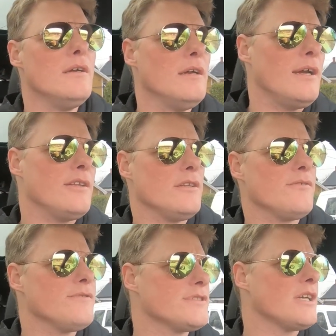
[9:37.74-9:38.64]
and a lot of
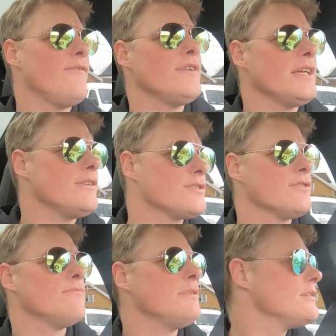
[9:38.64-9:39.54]
the stuff in here should
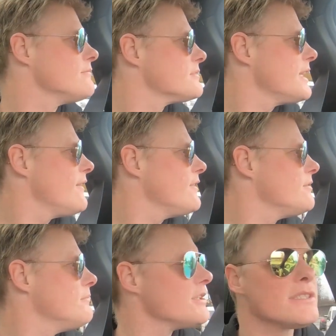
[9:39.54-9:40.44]
have been
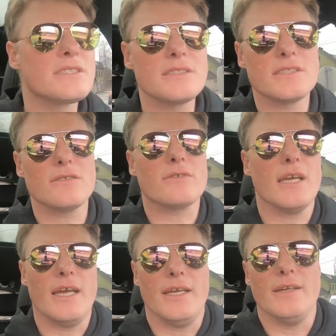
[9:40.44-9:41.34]
standard, but it's
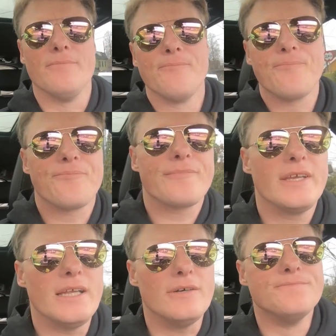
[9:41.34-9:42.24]
okay. You
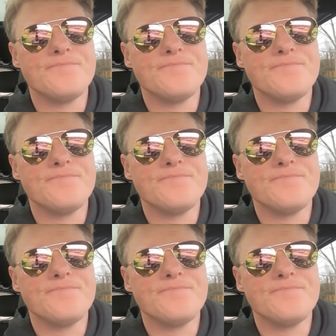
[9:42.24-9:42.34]
know,